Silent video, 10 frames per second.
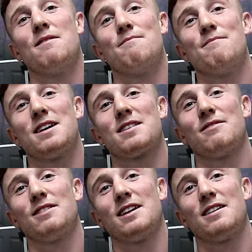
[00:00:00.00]

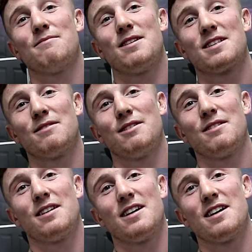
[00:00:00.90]
massively, massively
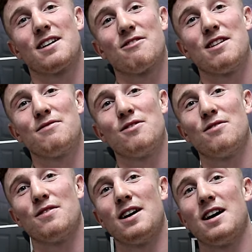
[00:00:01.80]
uh,
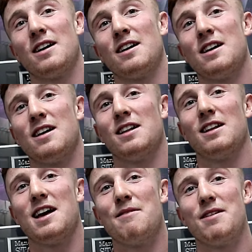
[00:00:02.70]
grateful for
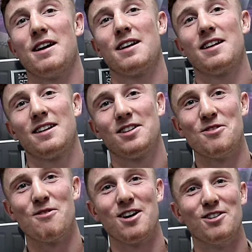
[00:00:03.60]
that, letting me
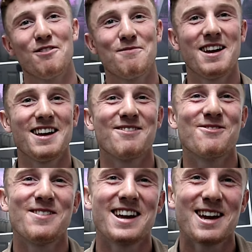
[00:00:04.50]
do what I love, mate. That's
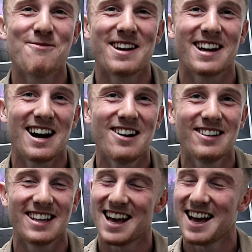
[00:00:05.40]
it, doing it full
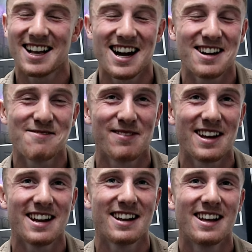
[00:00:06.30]
time, yeah, yeah doing it full
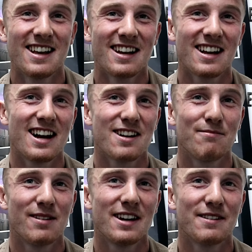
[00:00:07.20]
time. Can't you know,
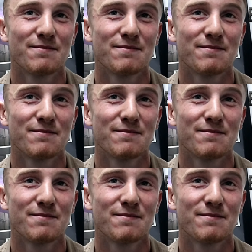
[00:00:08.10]
complain.